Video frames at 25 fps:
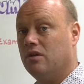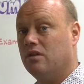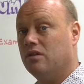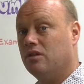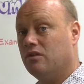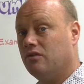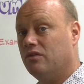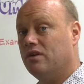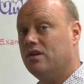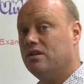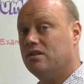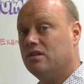
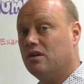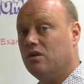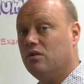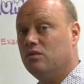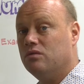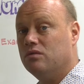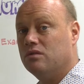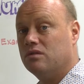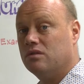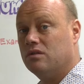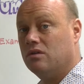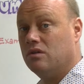the
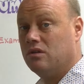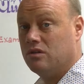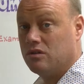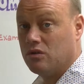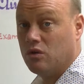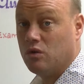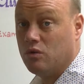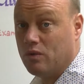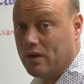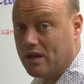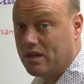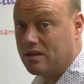result is
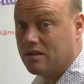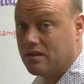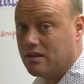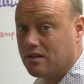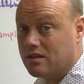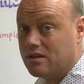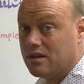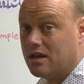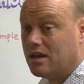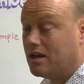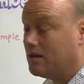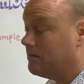always the
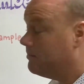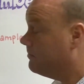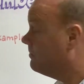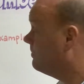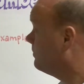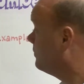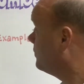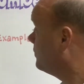same.